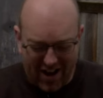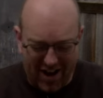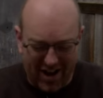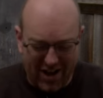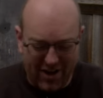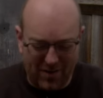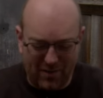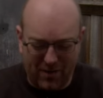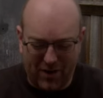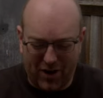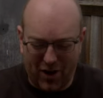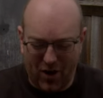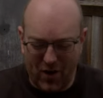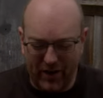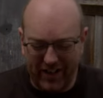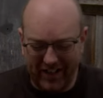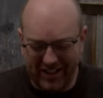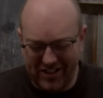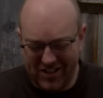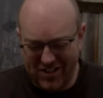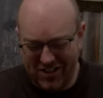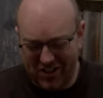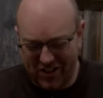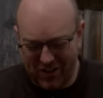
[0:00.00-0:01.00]
I am
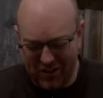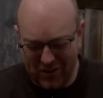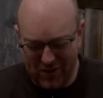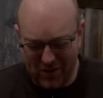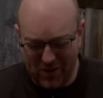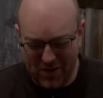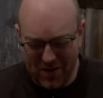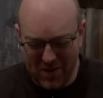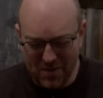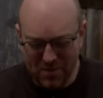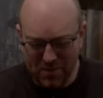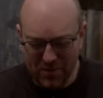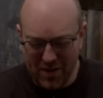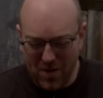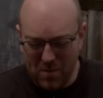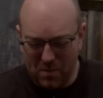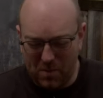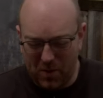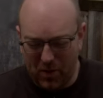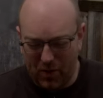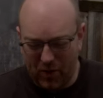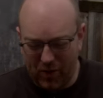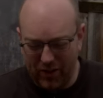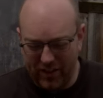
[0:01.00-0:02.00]
going to
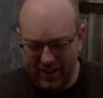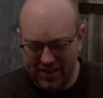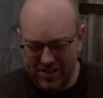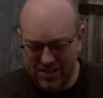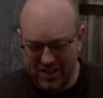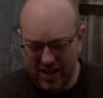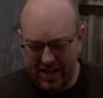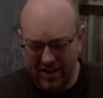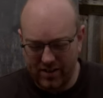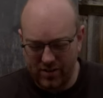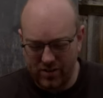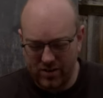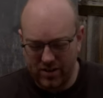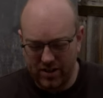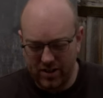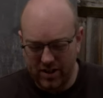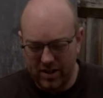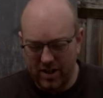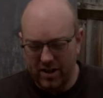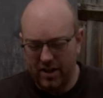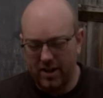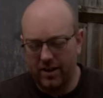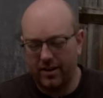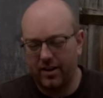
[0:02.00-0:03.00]
pour this out.
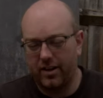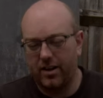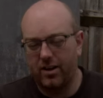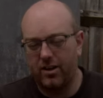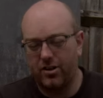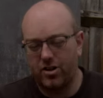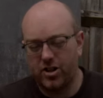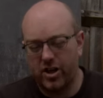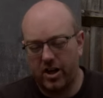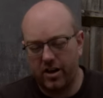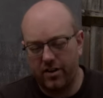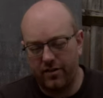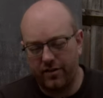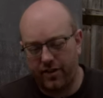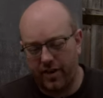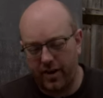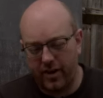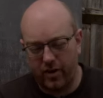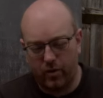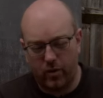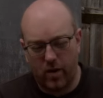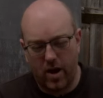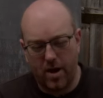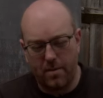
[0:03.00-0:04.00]
I'm going to try and
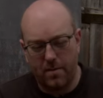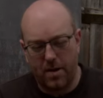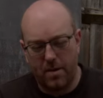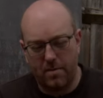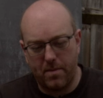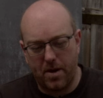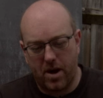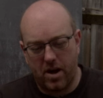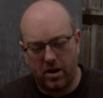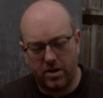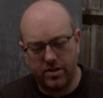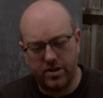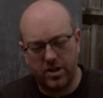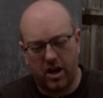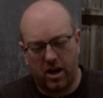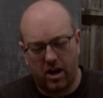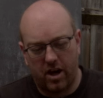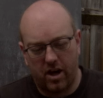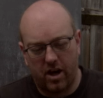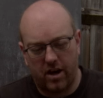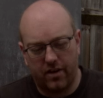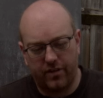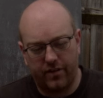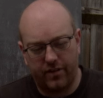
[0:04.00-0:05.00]
find where my marks
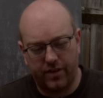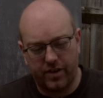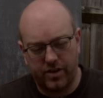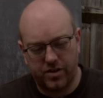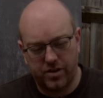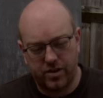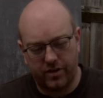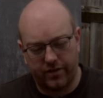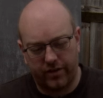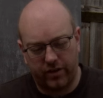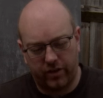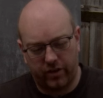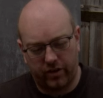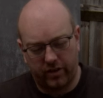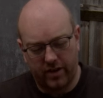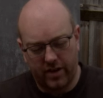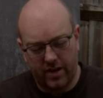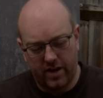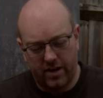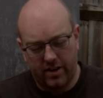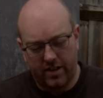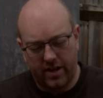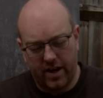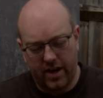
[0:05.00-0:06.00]
are, first of all.
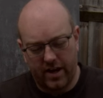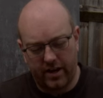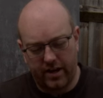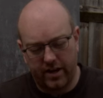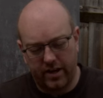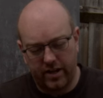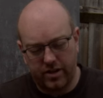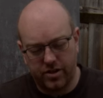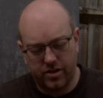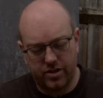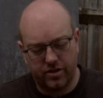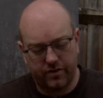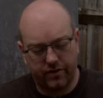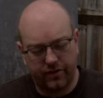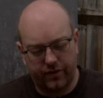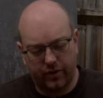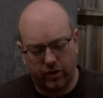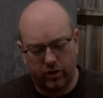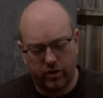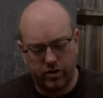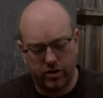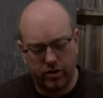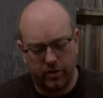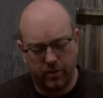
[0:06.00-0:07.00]
That is
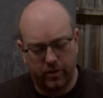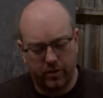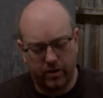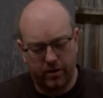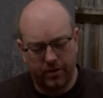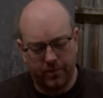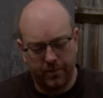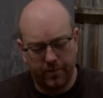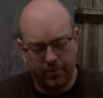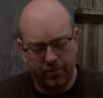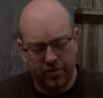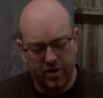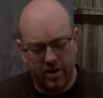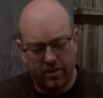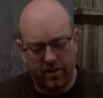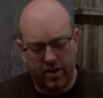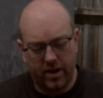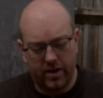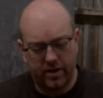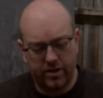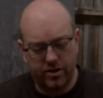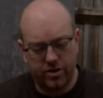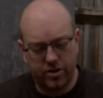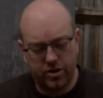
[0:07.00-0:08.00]
4 to 1,
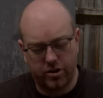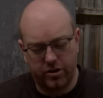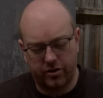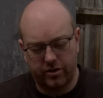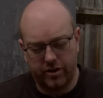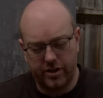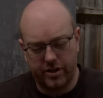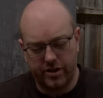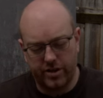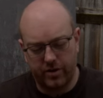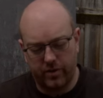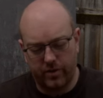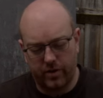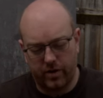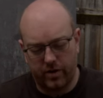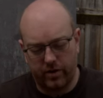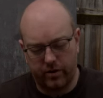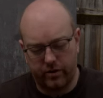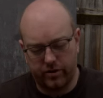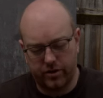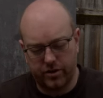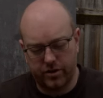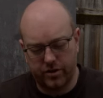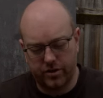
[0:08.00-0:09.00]
that is 3 to
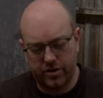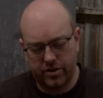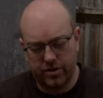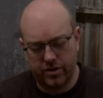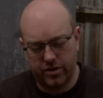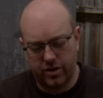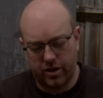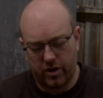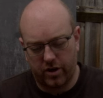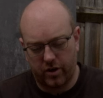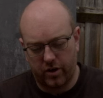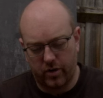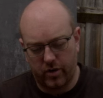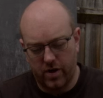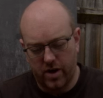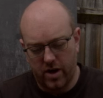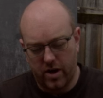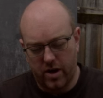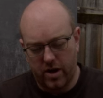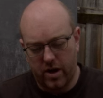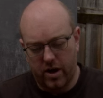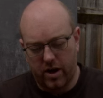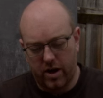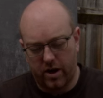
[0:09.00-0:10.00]
1, so
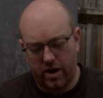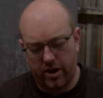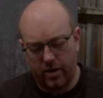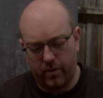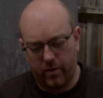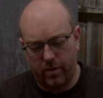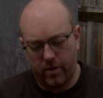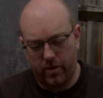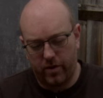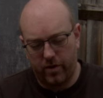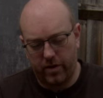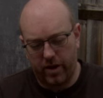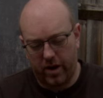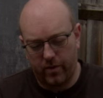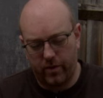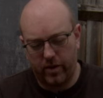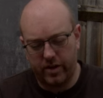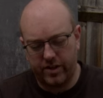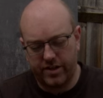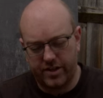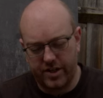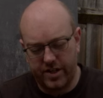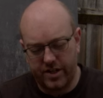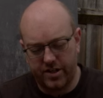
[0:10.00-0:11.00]
I want, I want
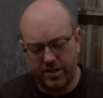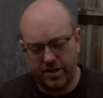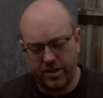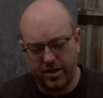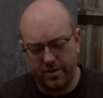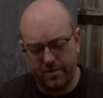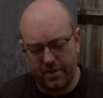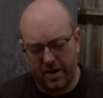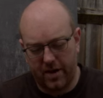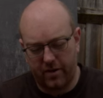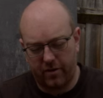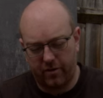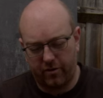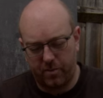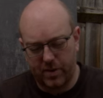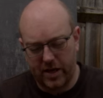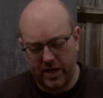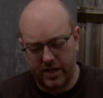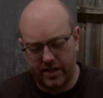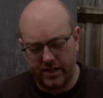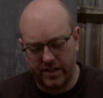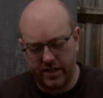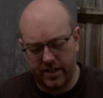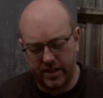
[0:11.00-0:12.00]
a decent amount of
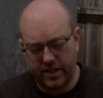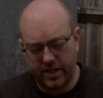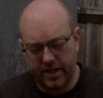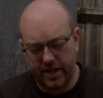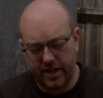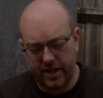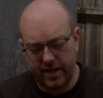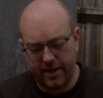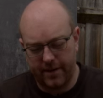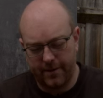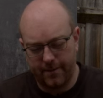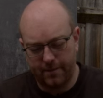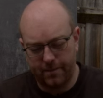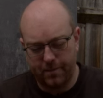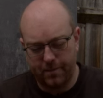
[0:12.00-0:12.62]
paint in here.